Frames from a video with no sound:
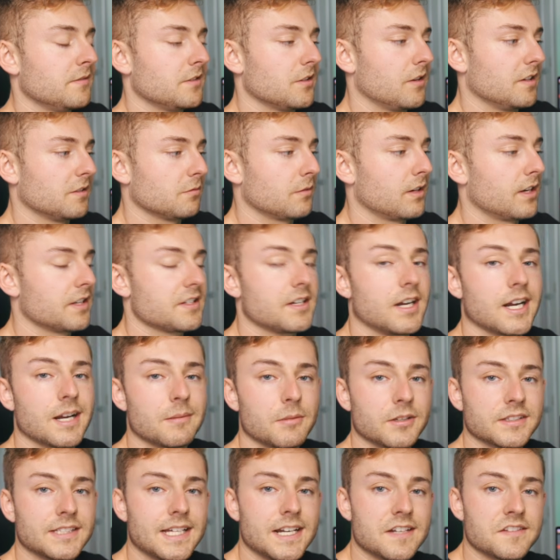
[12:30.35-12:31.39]
So I just want to talk
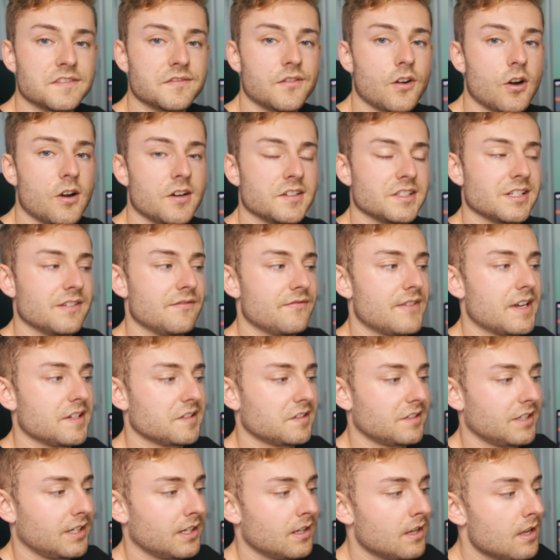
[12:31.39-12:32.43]
about that as far as
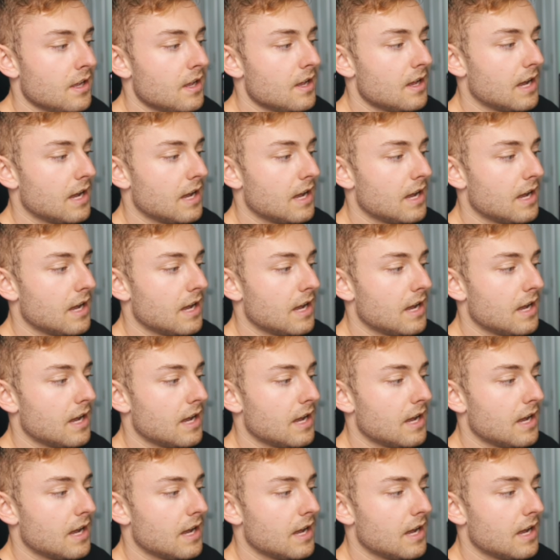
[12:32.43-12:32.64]
investing.